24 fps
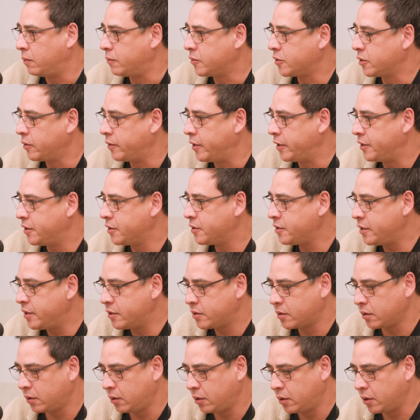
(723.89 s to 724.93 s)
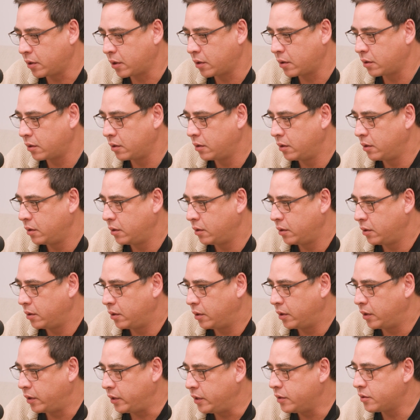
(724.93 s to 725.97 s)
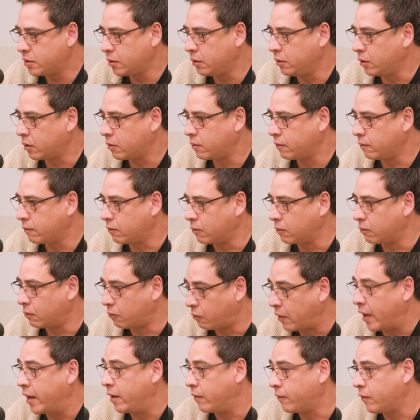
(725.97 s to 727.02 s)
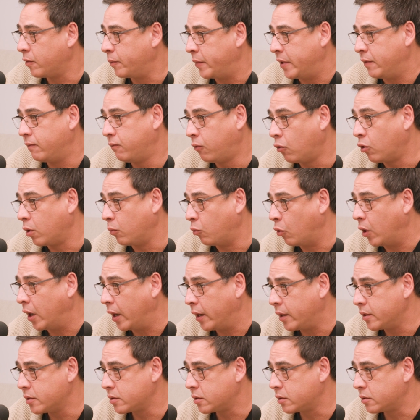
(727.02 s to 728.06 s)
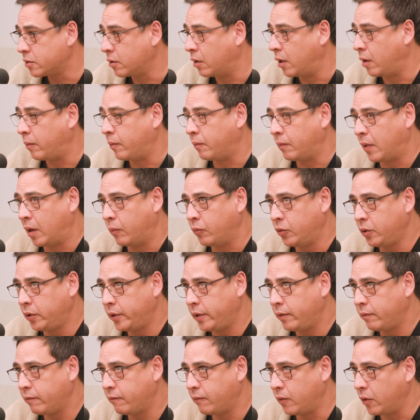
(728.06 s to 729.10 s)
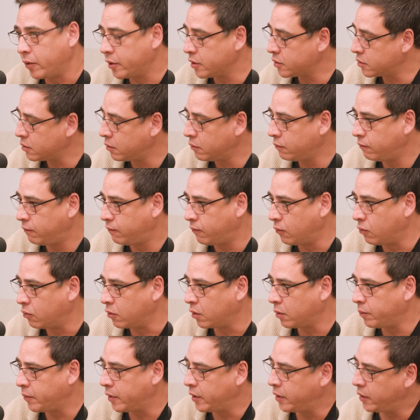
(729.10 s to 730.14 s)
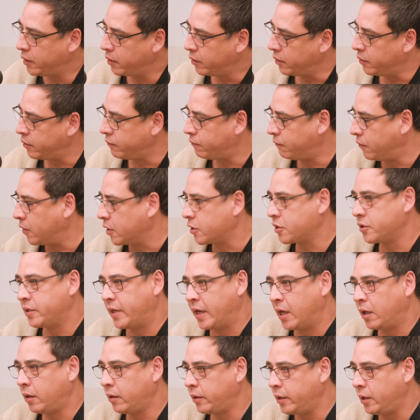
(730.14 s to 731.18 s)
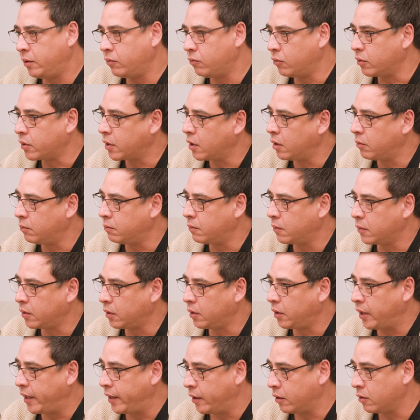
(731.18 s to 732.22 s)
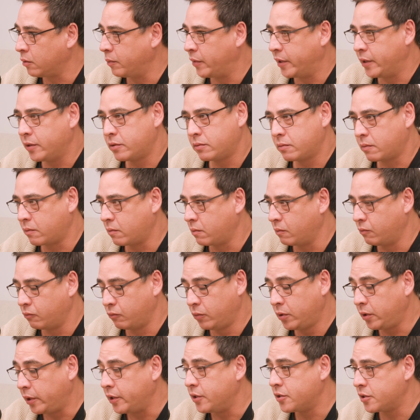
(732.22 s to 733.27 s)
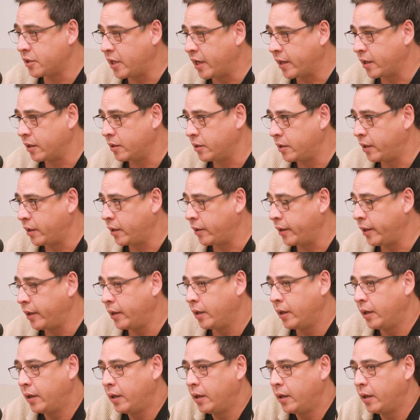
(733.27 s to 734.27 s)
So it just needs to look right for me form wise. So I'm really focused on form, and then functionality will come later, but it's really secondary.